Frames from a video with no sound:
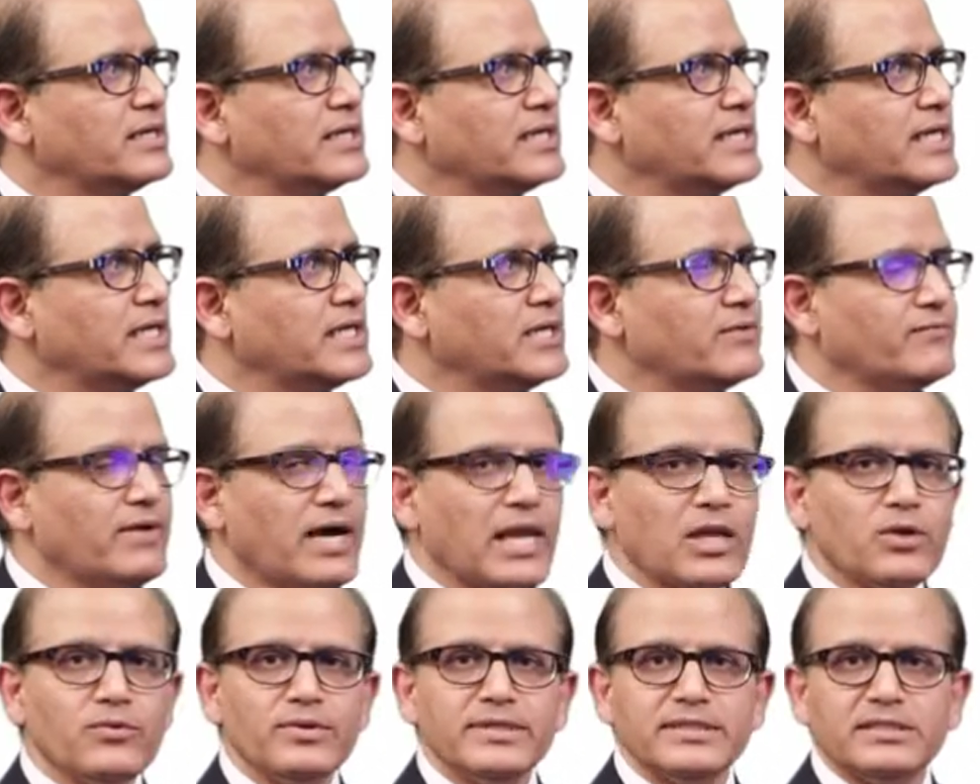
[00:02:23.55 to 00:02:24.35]
in
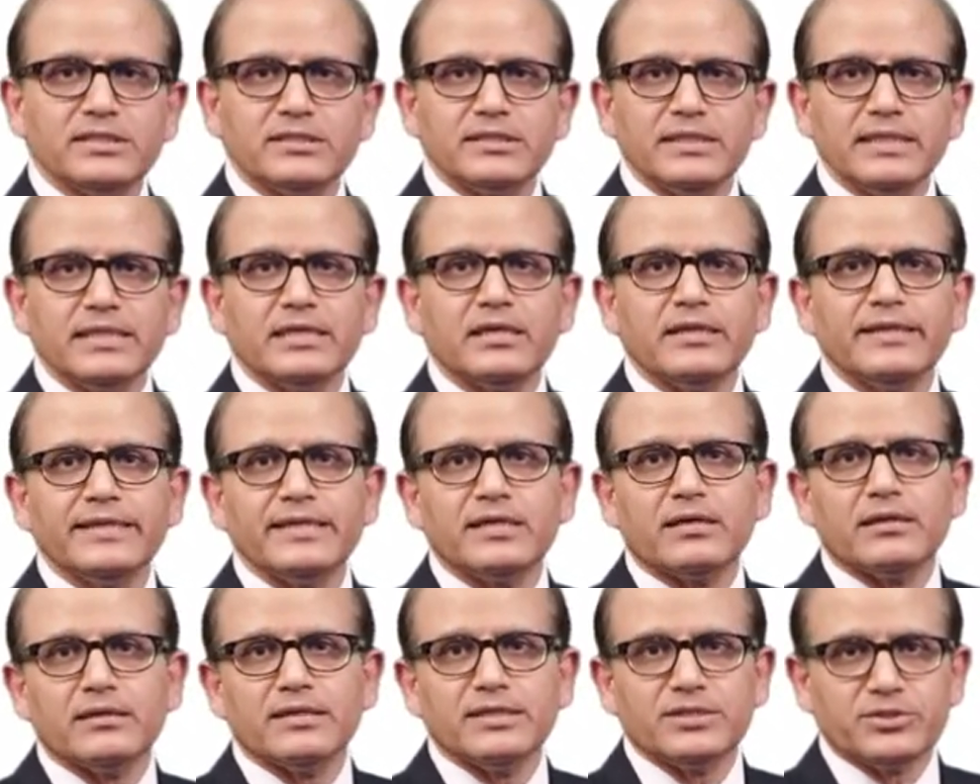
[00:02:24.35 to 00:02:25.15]
evaluating the
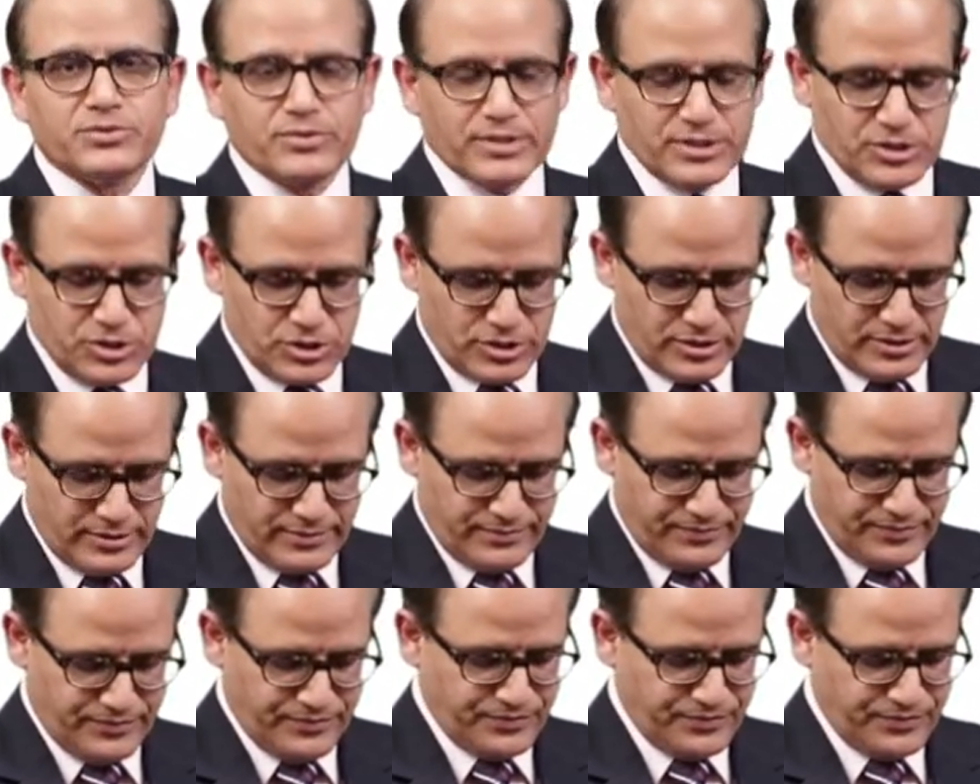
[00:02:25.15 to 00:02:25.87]
clinical literature.